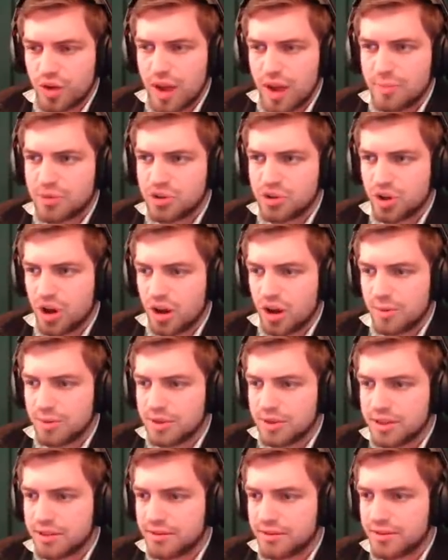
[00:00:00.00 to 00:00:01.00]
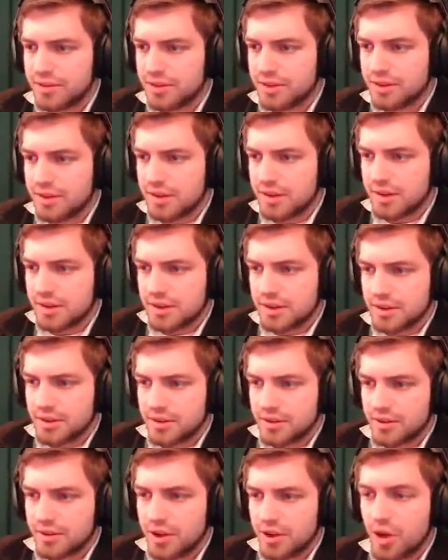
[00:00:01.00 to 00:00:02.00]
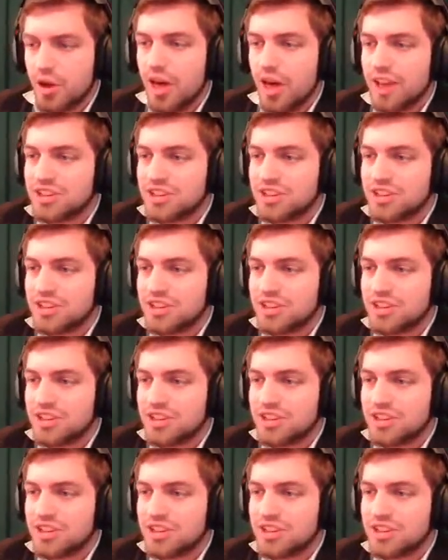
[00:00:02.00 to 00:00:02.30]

Trap Jaw, I believe. No,